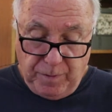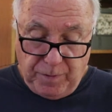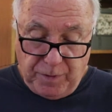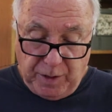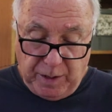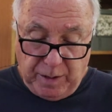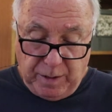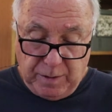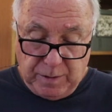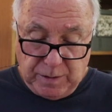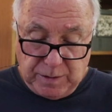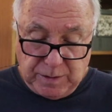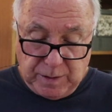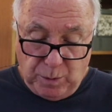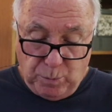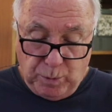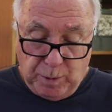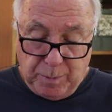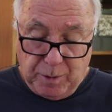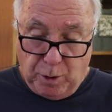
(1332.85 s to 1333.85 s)
things
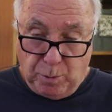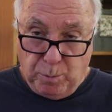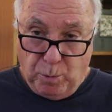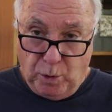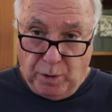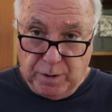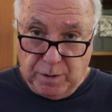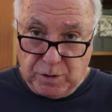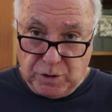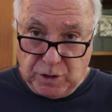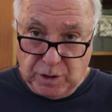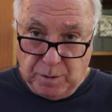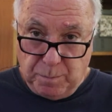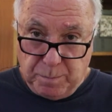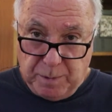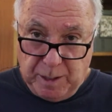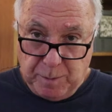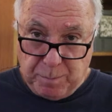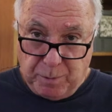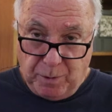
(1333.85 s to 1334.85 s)
and women are more interested
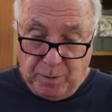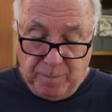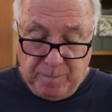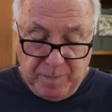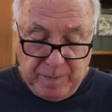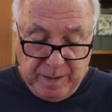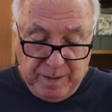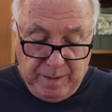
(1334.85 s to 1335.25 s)
in people.